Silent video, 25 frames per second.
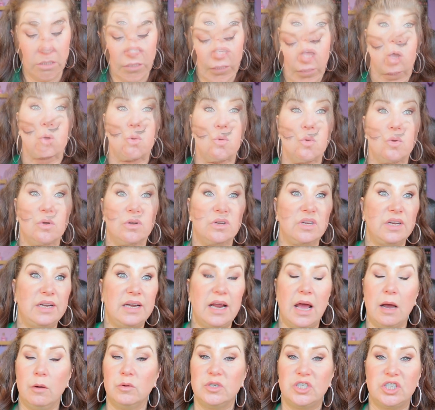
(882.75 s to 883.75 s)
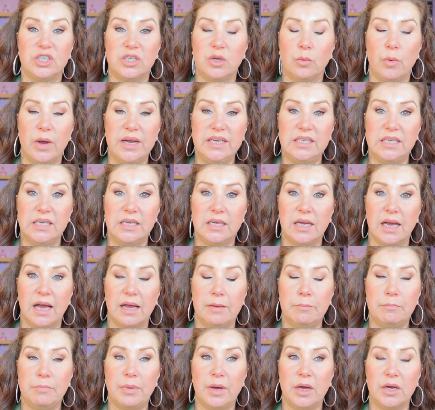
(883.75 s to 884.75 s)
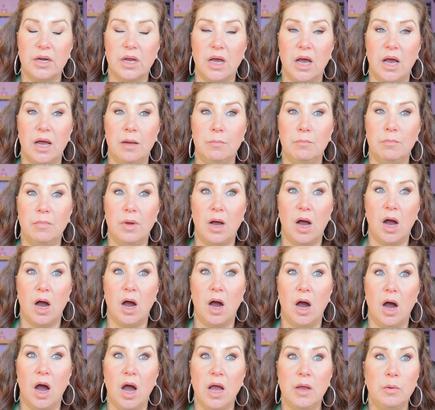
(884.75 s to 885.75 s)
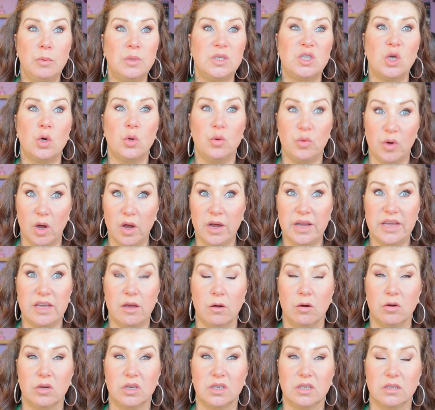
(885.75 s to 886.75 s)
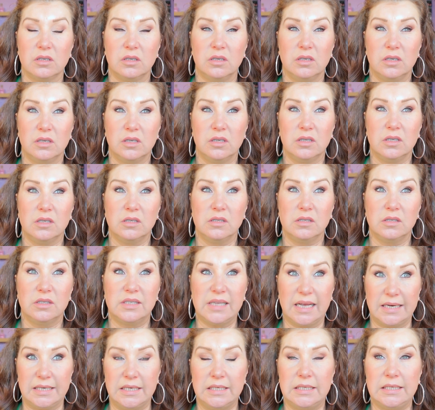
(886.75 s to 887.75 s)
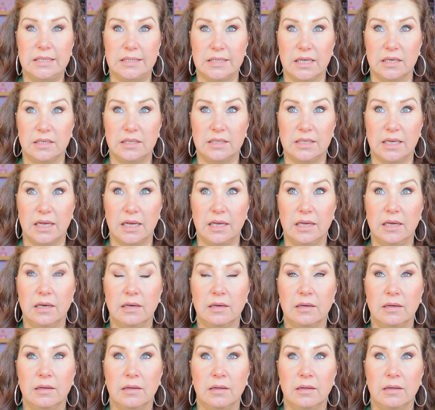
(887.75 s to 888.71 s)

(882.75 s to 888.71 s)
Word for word: So now it's just a waiting game, but um, I was all right on Saturday, Sunday,